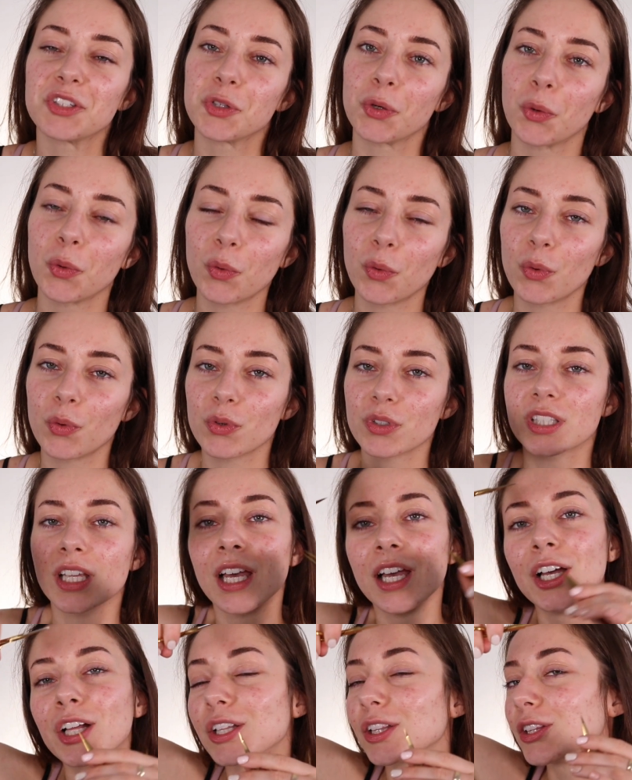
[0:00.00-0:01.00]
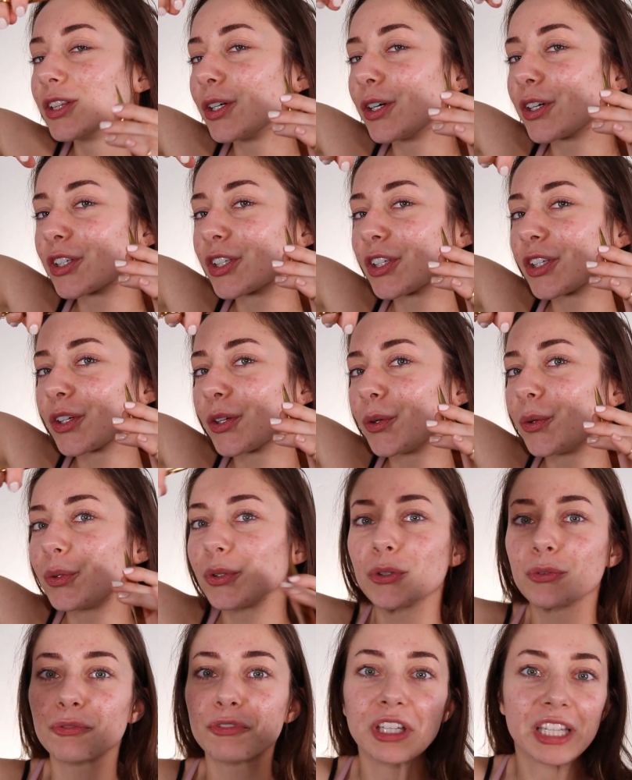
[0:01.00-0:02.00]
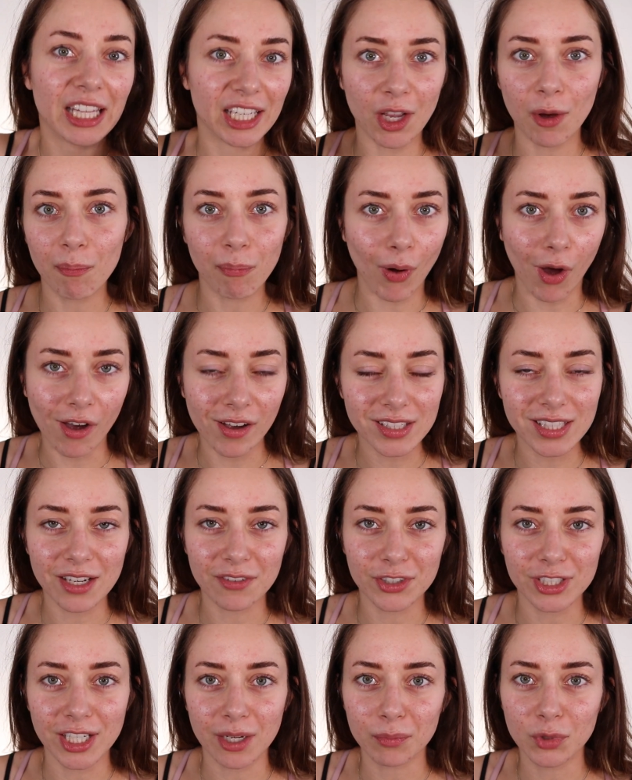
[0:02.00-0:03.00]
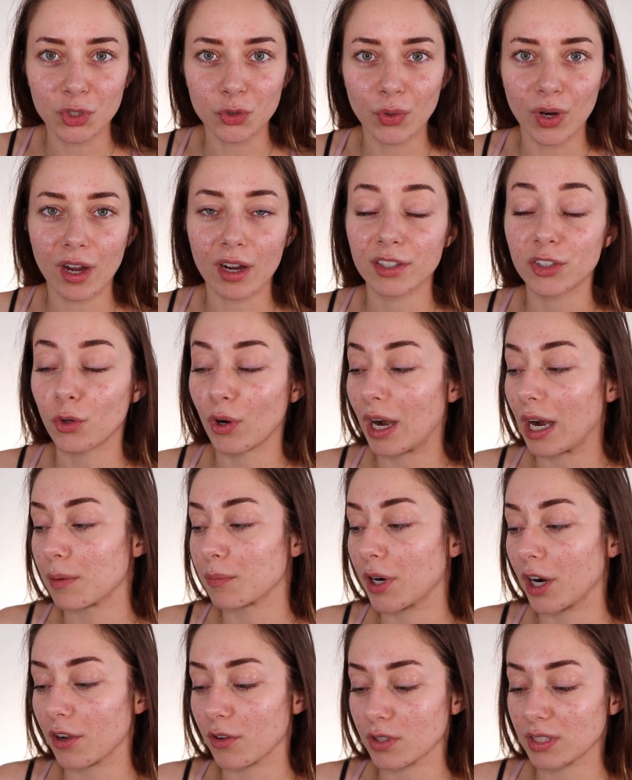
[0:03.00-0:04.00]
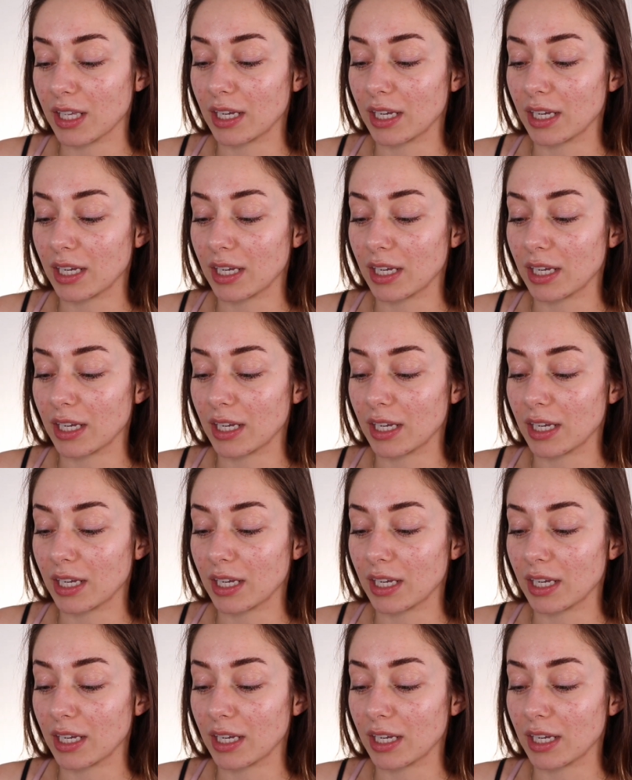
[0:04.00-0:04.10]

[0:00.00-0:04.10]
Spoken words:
tools, look cute, you feel like a boss every time you do your eyebrows.